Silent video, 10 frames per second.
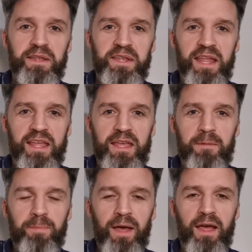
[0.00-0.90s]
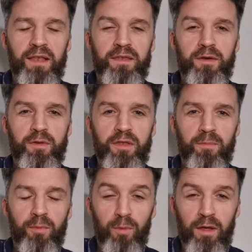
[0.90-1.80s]
Sing Pan,
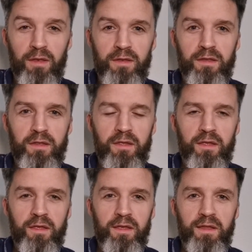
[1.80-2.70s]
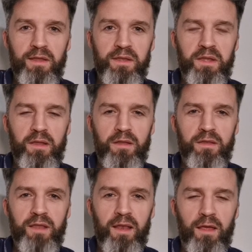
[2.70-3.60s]
number 1, is
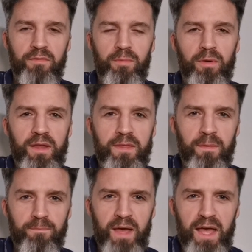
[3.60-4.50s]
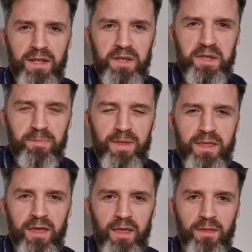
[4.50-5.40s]
telling everybody the man
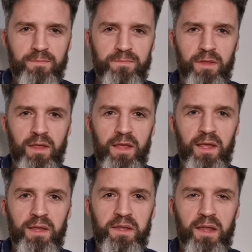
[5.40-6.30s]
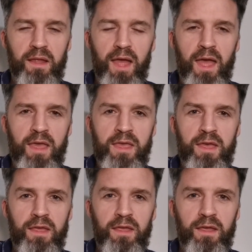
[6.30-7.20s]
speaking is
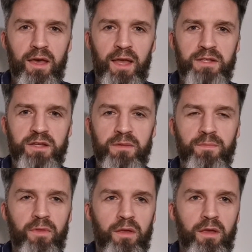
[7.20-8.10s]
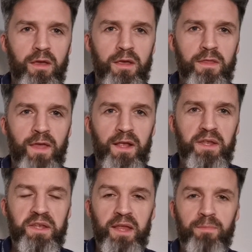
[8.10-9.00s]
a agent.
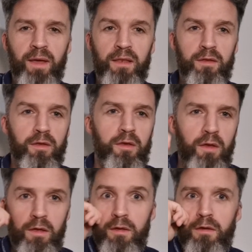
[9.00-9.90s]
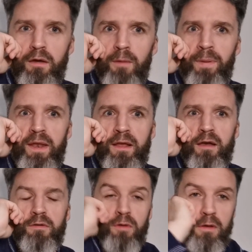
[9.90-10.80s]
Thanks, Sing Pan. I better
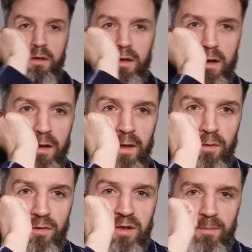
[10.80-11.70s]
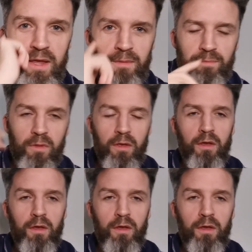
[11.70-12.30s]
go. They're on to me.